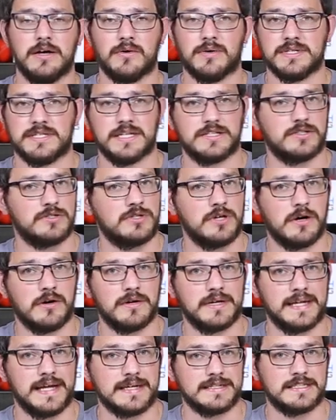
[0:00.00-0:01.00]
Only takes
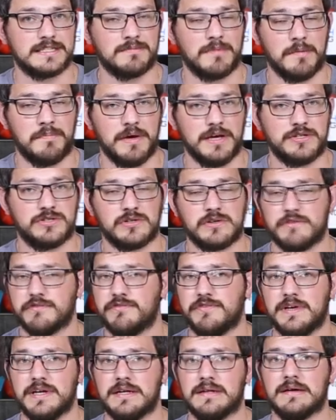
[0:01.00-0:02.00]
$1, get access to my
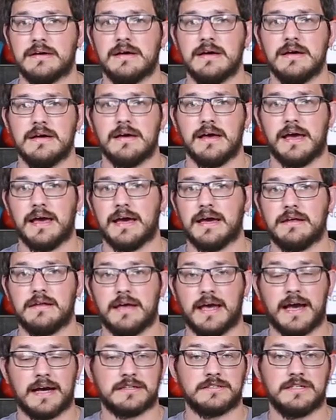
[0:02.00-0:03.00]
Patreon feed and
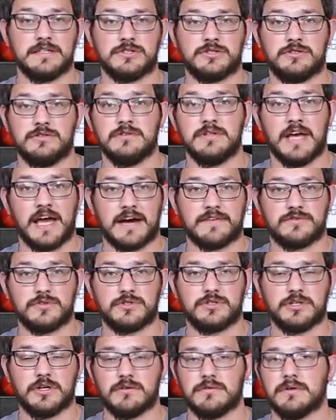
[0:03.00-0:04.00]
access to the
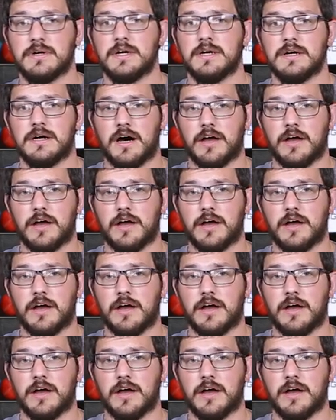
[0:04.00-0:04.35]
after show.